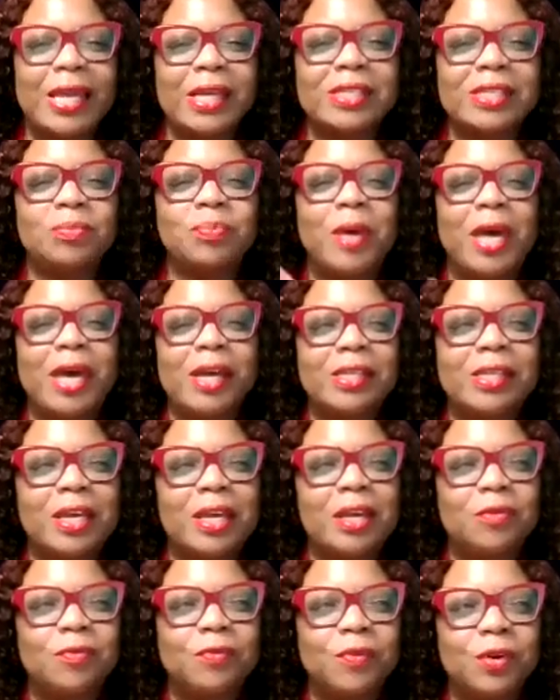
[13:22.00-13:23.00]
not
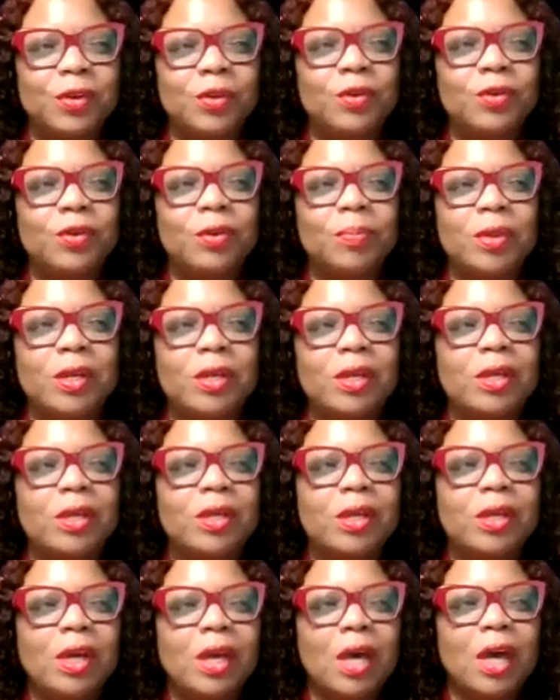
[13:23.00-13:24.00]
expected for you to
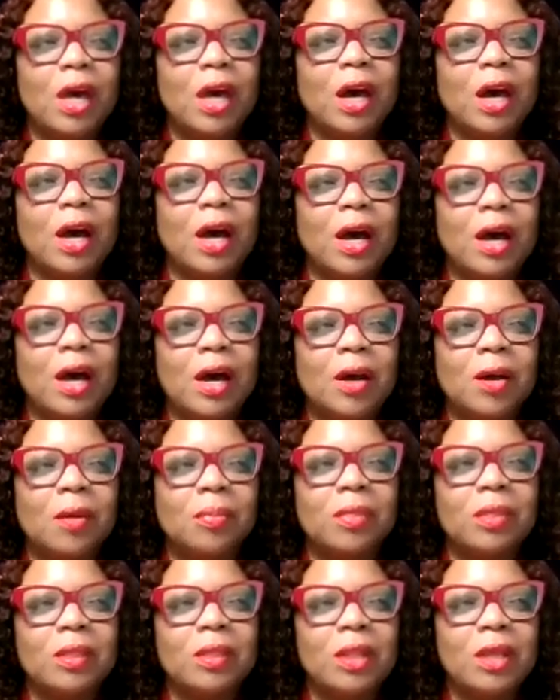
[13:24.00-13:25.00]
be
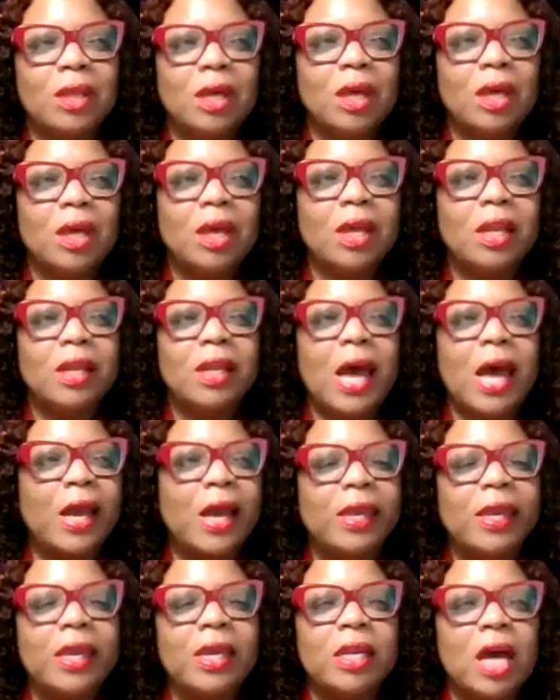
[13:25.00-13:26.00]
I
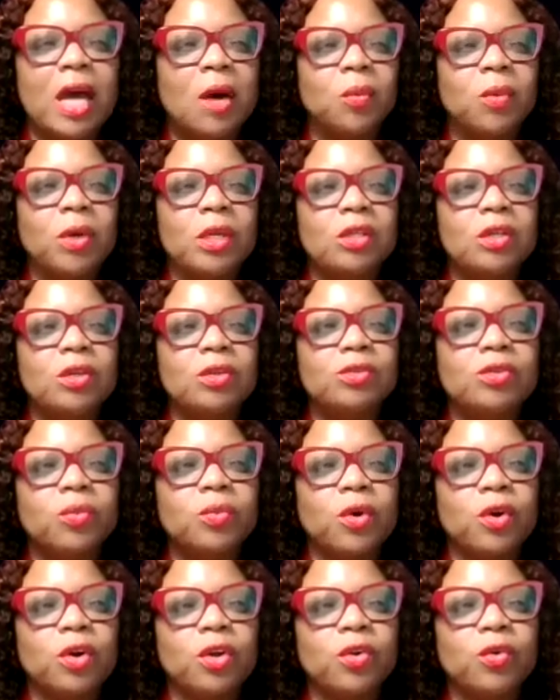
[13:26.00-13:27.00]
wouldn't use the
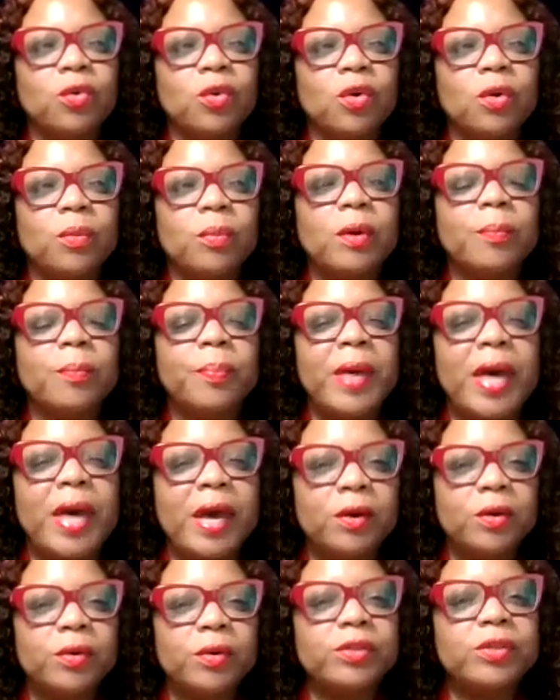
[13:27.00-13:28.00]
word cured, but
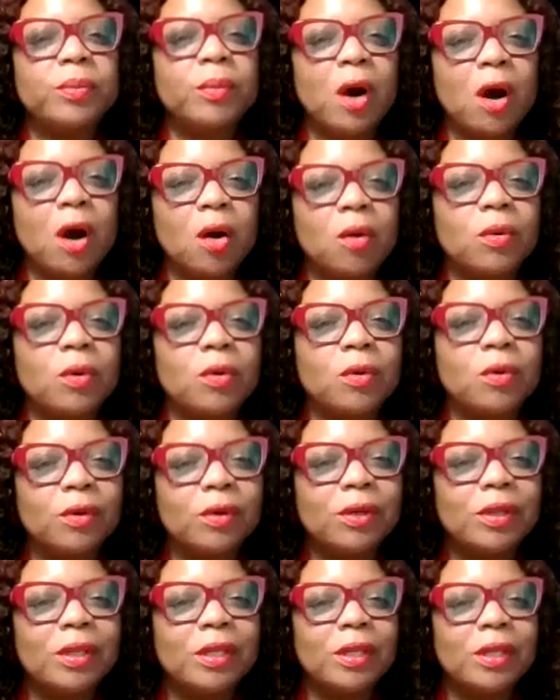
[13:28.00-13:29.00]
better tomorrow.
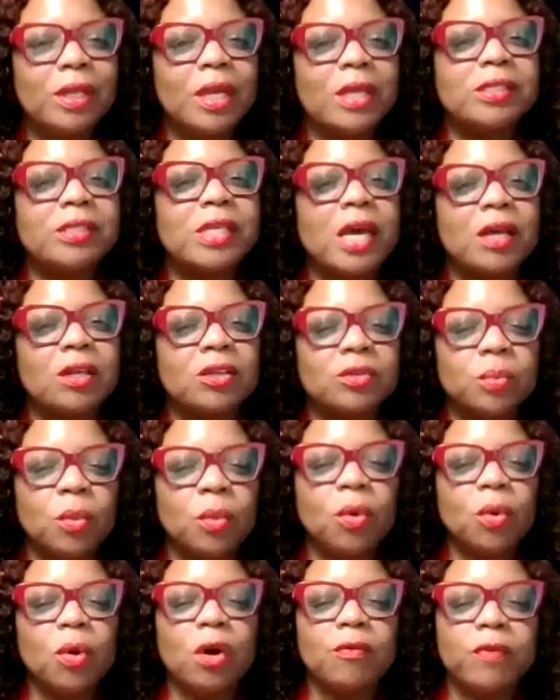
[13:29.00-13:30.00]
It sounds
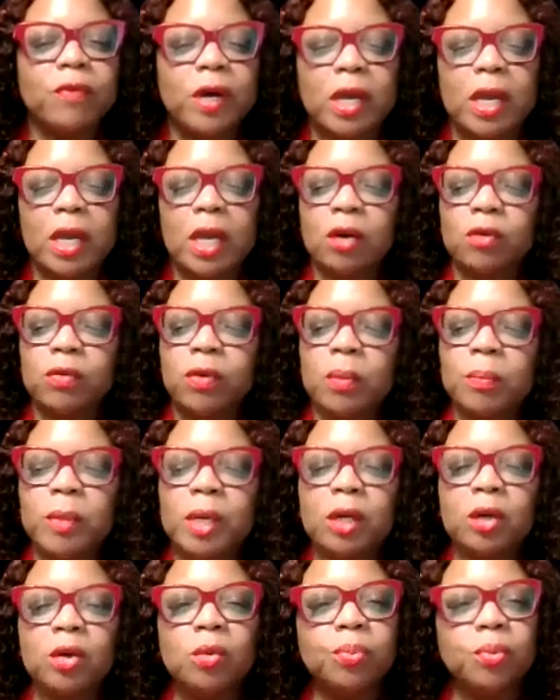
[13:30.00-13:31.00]
more of an
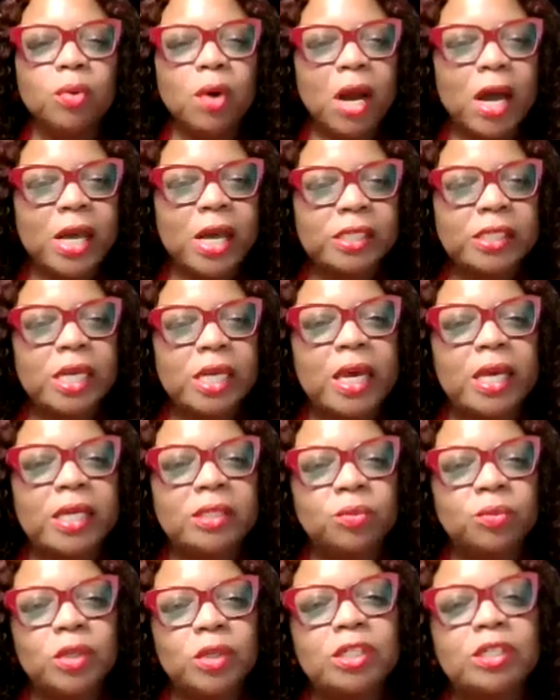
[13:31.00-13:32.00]
incremental
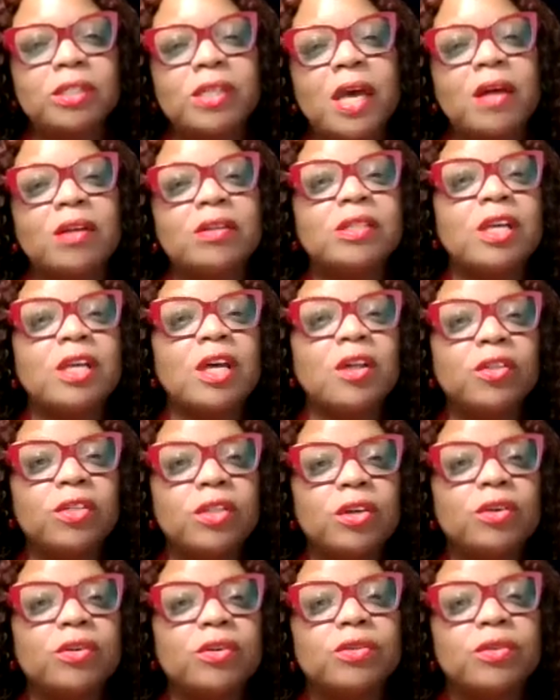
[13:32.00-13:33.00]
process, which sounds
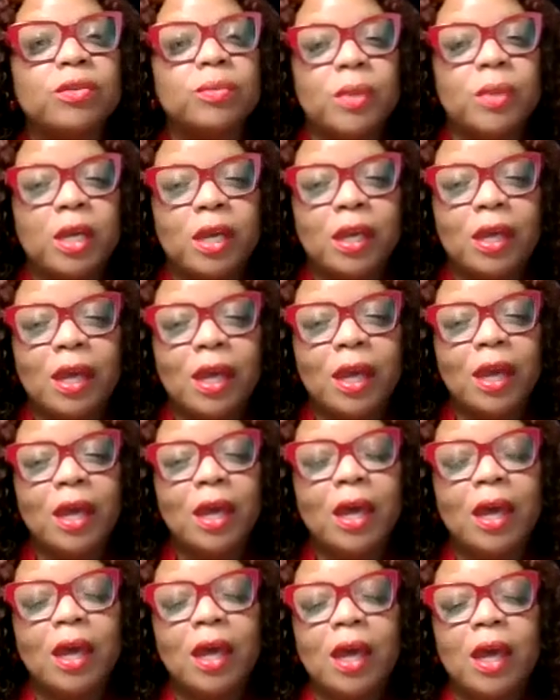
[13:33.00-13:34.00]
healthier to me.
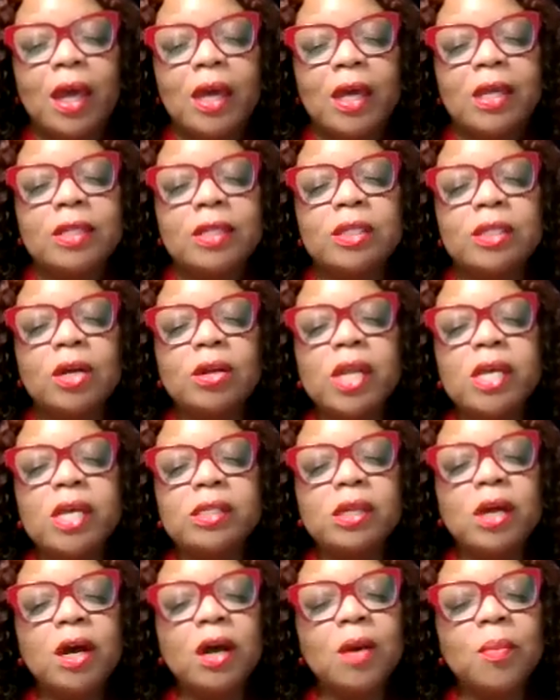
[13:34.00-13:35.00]
So let's